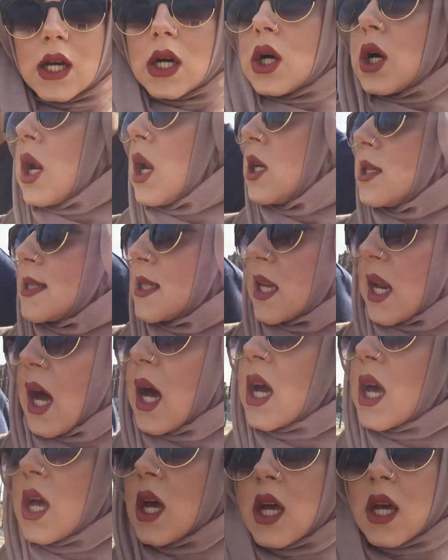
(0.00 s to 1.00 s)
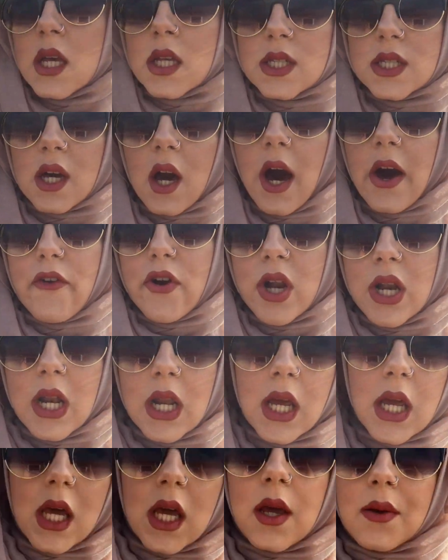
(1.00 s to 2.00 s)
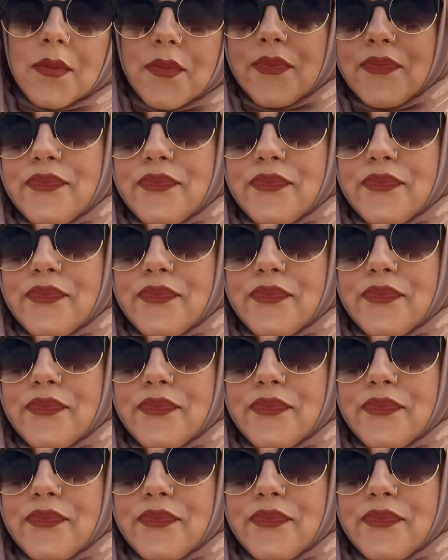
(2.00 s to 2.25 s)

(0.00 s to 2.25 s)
little snack. It's currently